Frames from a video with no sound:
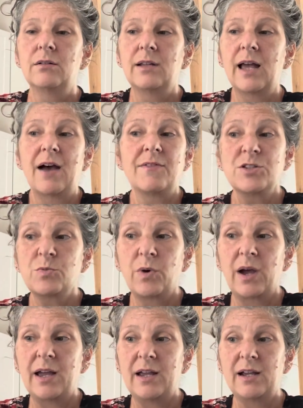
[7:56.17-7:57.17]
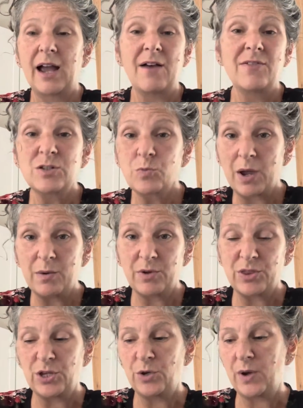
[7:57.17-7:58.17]
have His way
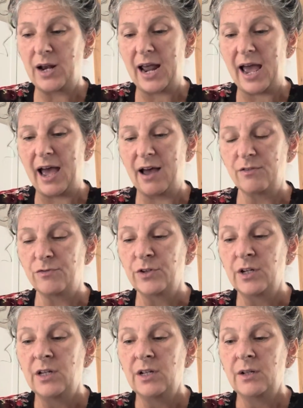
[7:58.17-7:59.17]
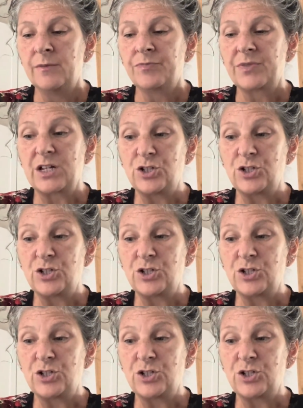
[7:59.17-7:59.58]
with you, and let